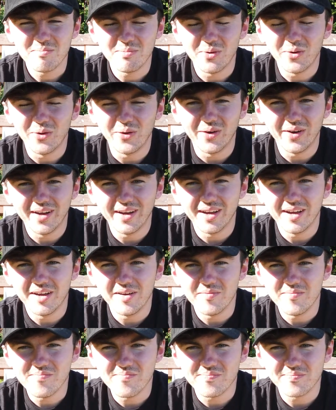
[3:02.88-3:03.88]
but
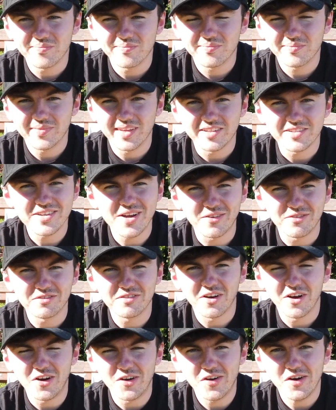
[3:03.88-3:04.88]
it's not
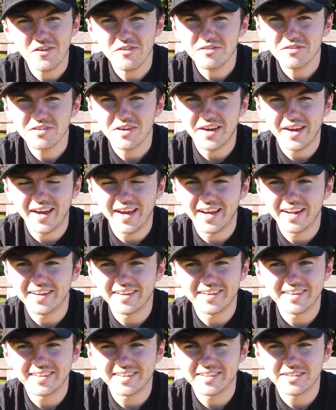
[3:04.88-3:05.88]
far off,
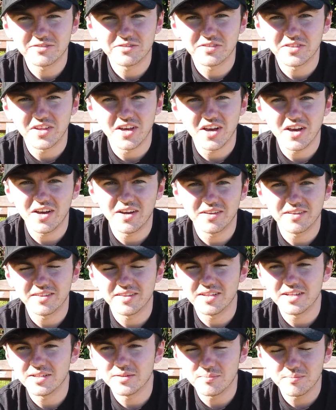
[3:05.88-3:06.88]
and for
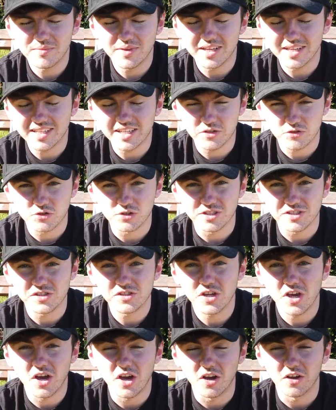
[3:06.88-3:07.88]
it literally
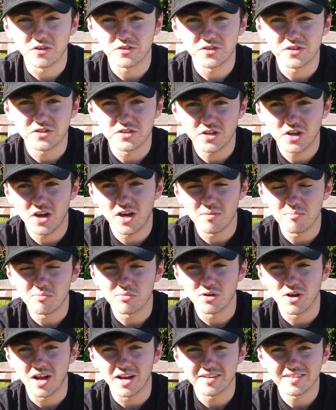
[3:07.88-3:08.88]
starts, the starting
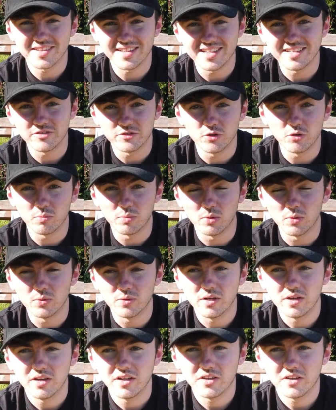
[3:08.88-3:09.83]
price is double,